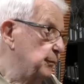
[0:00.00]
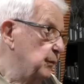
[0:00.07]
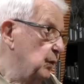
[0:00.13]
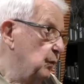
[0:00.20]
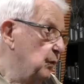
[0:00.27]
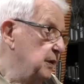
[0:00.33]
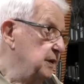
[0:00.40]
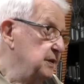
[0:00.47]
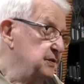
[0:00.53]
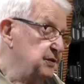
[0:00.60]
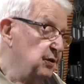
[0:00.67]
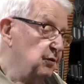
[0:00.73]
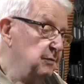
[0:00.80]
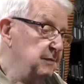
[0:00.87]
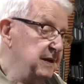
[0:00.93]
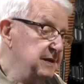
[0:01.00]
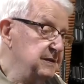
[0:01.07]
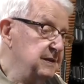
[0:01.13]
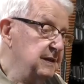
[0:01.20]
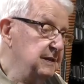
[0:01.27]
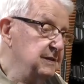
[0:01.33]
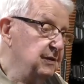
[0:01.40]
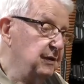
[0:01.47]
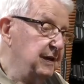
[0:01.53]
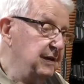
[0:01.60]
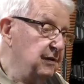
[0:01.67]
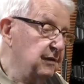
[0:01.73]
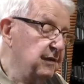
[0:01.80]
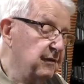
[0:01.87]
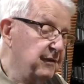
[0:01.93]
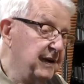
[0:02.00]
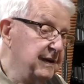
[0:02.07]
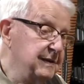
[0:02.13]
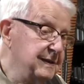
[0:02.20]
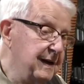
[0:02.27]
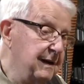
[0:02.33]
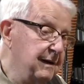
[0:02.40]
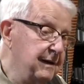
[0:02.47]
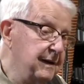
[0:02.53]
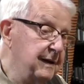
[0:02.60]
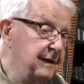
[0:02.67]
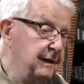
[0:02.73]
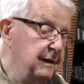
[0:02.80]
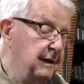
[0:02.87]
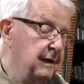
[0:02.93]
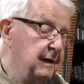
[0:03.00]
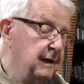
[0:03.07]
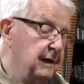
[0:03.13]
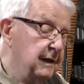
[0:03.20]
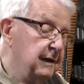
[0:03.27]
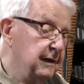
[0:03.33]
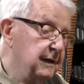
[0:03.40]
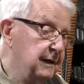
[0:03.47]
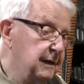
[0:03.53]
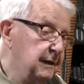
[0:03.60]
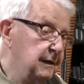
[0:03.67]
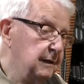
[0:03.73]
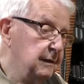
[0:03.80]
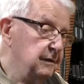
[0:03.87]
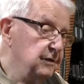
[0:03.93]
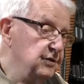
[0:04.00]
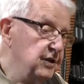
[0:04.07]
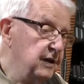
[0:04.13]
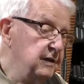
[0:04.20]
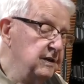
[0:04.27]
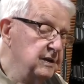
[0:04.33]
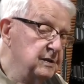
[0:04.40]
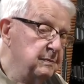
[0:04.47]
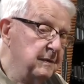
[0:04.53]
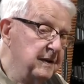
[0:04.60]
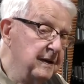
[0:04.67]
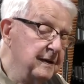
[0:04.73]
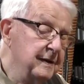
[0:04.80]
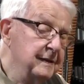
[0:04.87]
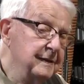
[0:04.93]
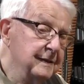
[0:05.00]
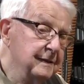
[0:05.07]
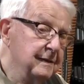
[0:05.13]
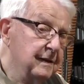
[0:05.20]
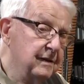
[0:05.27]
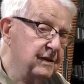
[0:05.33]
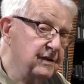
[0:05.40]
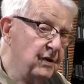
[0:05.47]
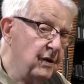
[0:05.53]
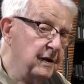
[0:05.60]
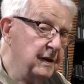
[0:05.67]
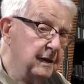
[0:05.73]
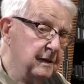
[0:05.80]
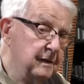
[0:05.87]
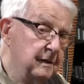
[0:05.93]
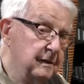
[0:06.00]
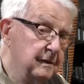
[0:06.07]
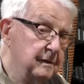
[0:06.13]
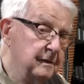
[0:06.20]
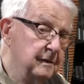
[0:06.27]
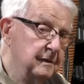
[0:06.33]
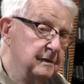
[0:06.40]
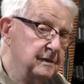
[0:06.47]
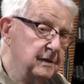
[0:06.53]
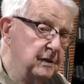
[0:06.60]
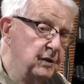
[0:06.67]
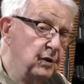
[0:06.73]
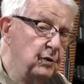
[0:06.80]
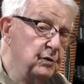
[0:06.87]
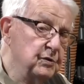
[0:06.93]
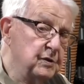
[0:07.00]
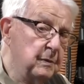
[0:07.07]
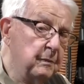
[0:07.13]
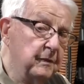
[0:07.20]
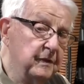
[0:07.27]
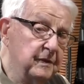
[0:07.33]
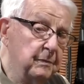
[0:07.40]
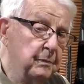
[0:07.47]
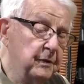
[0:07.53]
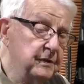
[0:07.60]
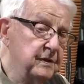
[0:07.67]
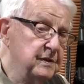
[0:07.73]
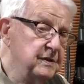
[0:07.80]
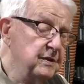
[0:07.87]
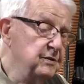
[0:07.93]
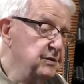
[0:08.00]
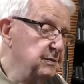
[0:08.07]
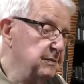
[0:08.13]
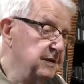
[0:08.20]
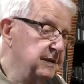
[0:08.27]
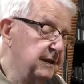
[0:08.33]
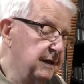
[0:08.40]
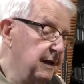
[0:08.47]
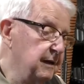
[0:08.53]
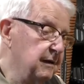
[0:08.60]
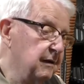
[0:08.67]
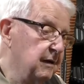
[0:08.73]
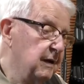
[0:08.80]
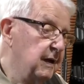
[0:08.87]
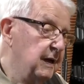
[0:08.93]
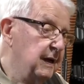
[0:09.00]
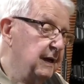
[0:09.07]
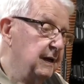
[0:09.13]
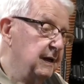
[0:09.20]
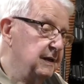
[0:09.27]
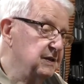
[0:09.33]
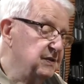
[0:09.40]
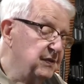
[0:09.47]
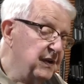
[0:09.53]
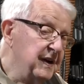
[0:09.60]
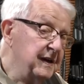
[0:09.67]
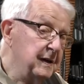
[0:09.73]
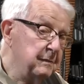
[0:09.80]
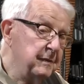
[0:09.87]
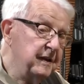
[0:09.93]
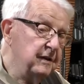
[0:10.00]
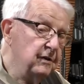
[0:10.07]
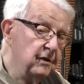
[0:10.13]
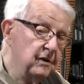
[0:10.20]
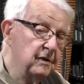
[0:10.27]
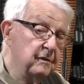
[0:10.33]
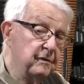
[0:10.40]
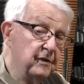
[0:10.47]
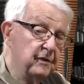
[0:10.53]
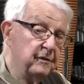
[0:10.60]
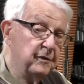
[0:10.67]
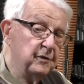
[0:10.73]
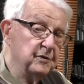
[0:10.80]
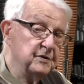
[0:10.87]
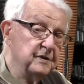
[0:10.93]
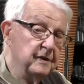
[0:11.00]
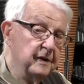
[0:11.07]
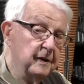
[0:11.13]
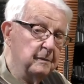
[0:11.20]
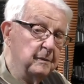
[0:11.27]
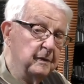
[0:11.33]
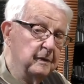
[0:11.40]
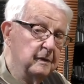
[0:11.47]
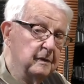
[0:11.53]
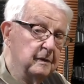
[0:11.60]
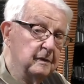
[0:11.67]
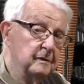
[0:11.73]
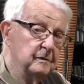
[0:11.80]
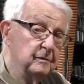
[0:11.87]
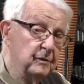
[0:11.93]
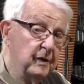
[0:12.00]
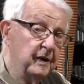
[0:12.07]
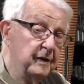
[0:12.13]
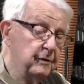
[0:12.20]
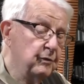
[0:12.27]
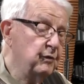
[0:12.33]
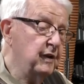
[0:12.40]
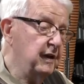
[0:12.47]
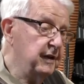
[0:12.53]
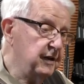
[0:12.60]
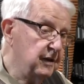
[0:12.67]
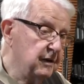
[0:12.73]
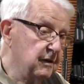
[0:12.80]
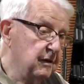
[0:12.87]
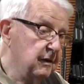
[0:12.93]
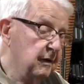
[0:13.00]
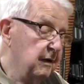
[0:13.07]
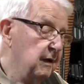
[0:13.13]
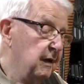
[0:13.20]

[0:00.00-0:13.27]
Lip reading: What is so amazing to hear the vitality, the genius behind the thought used to put this instrument together is finally being heard for the first time. Really heard.